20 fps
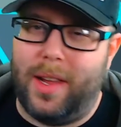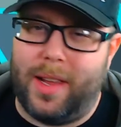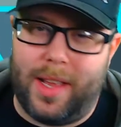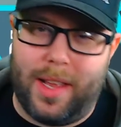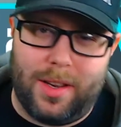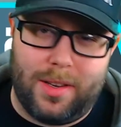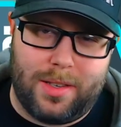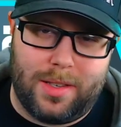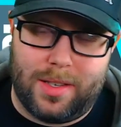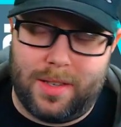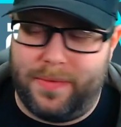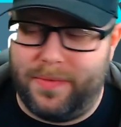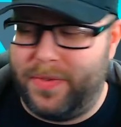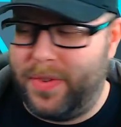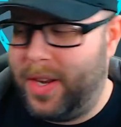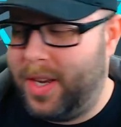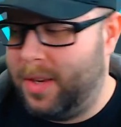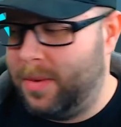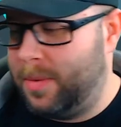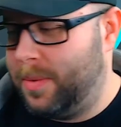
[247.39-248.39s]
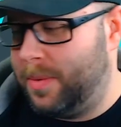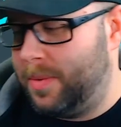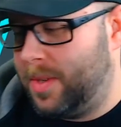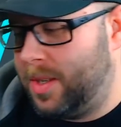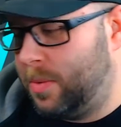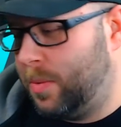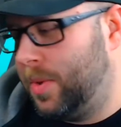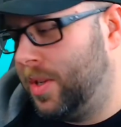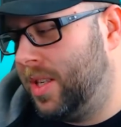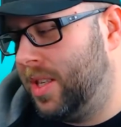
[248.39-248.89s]
I got into some
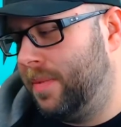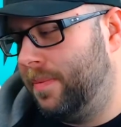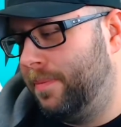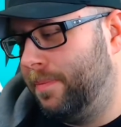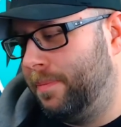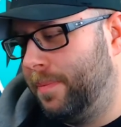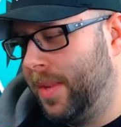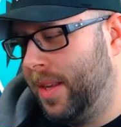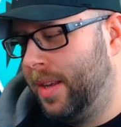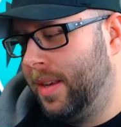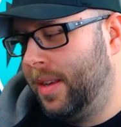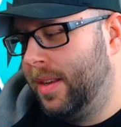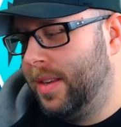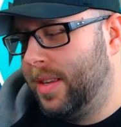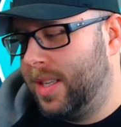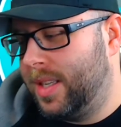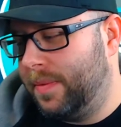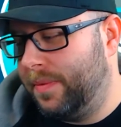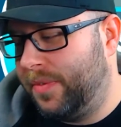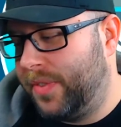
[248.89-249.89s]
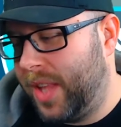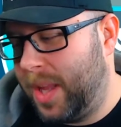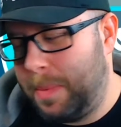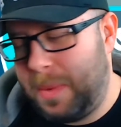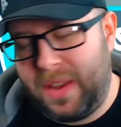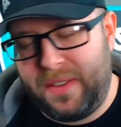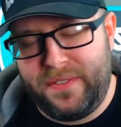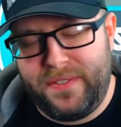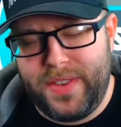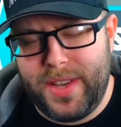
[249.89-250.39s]
fights with some
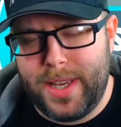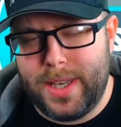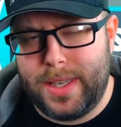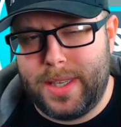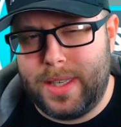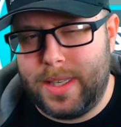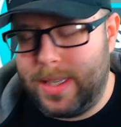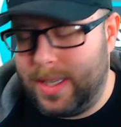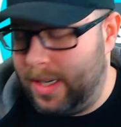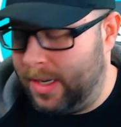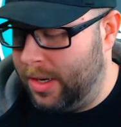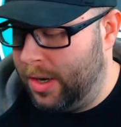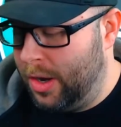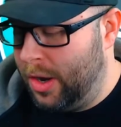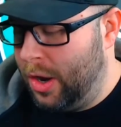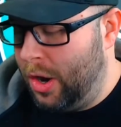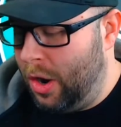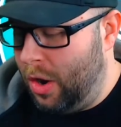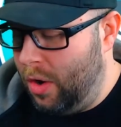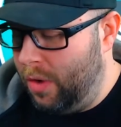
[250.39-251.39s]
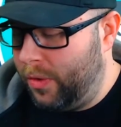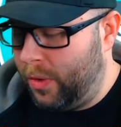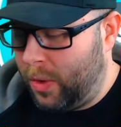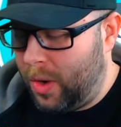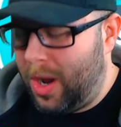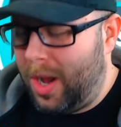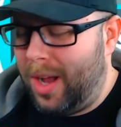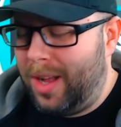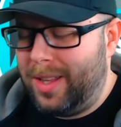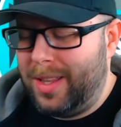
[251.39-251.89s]
flaming fists, and
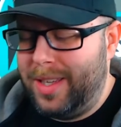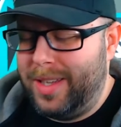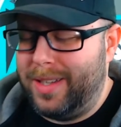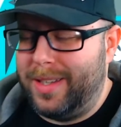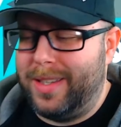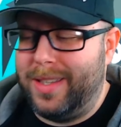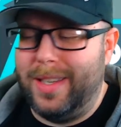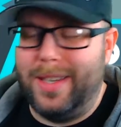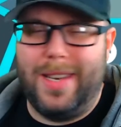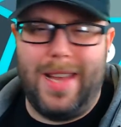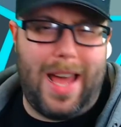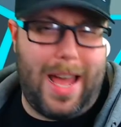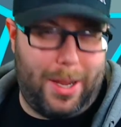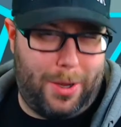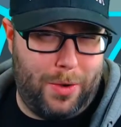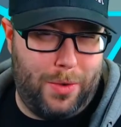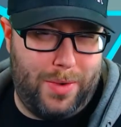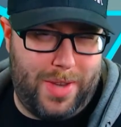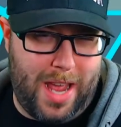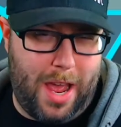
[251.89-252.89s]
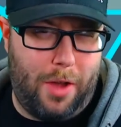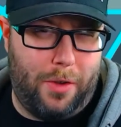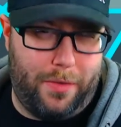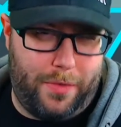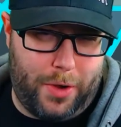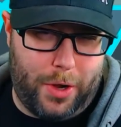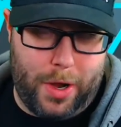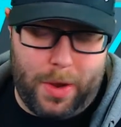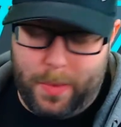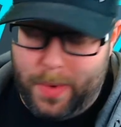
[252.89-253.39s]
overall it did not go down
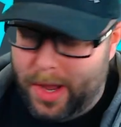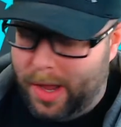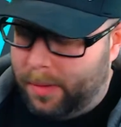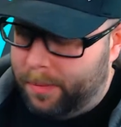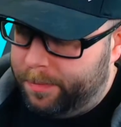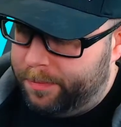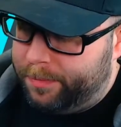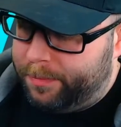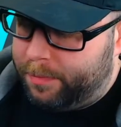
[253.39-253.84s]
very well.